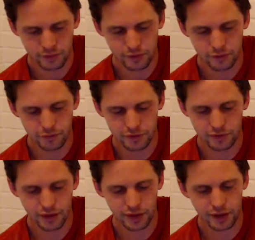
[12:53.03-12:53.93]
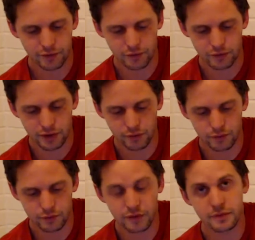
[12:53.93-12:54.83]
The vision they have only
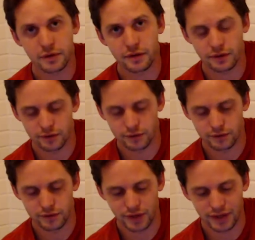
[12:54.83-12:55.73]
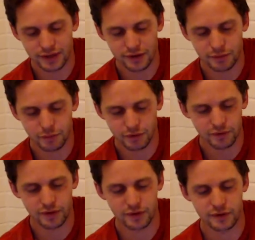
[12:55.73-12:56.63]
holds up to the
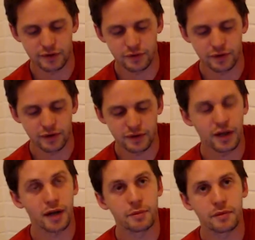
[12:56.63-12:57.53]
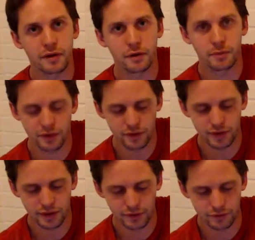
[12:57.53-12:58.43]
90% at the very top of their
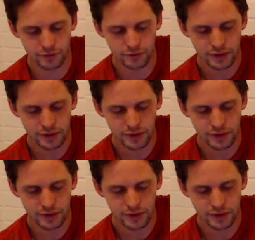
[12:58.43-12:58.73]
ability level.